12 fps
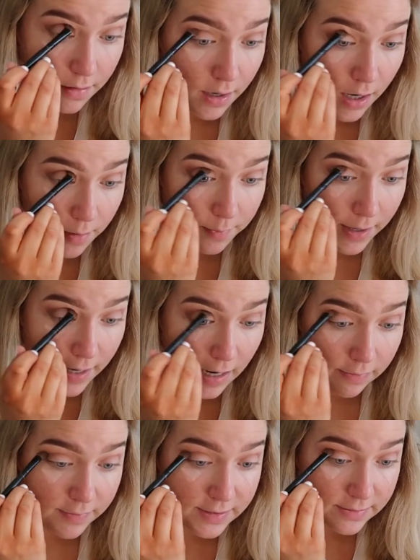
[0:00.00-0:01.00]
I
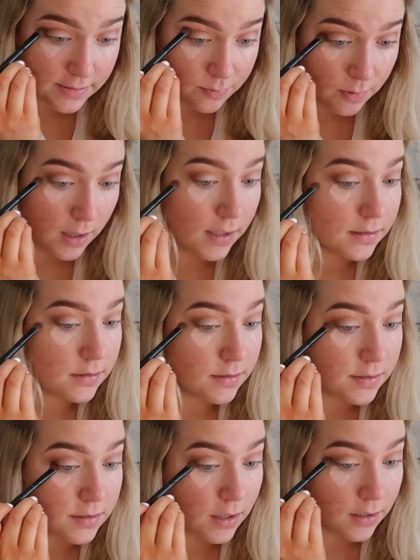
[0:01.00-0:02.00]
obviously want to
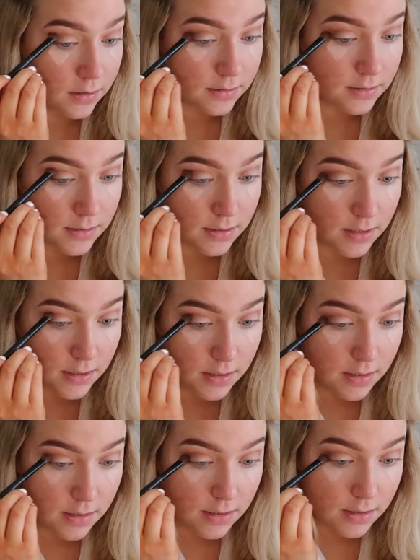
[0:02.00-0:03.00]
start
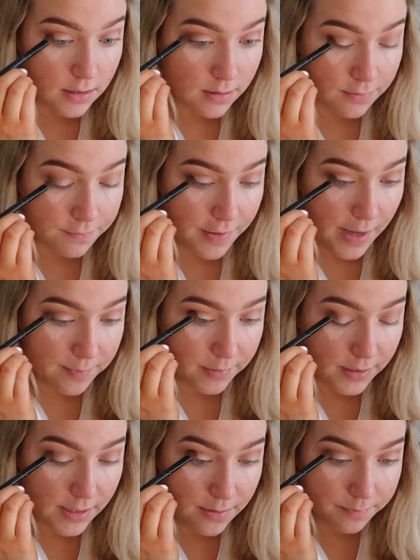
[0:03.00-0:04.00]
a
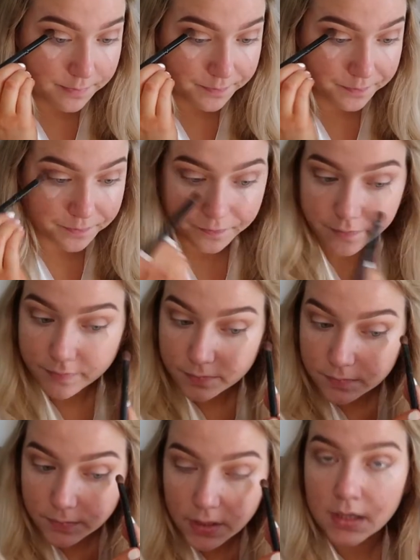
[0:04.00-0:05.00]
family,
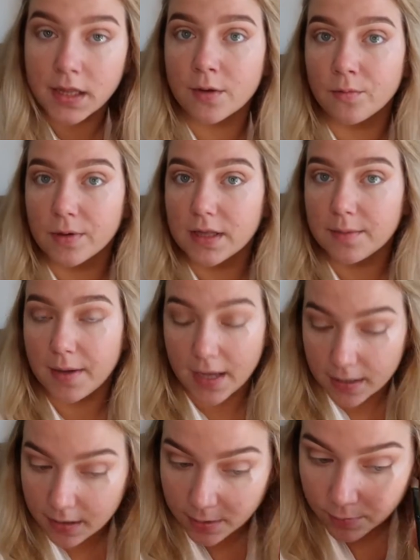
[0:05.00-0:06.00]
like really
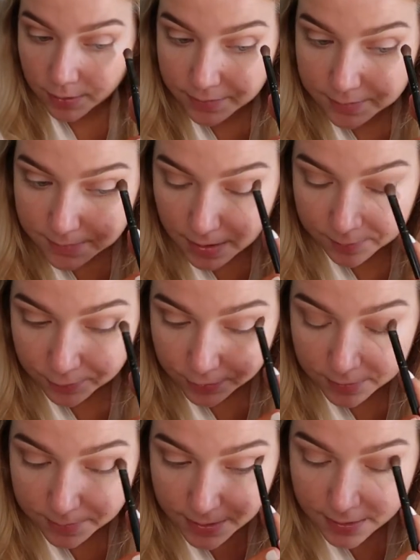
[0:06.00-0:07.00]
bad. I want to be a mom
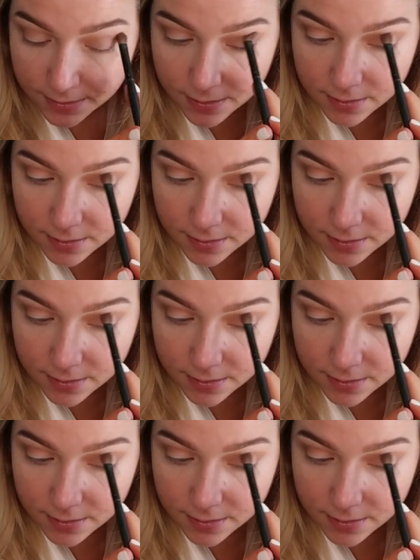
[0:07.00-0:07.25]
really bad.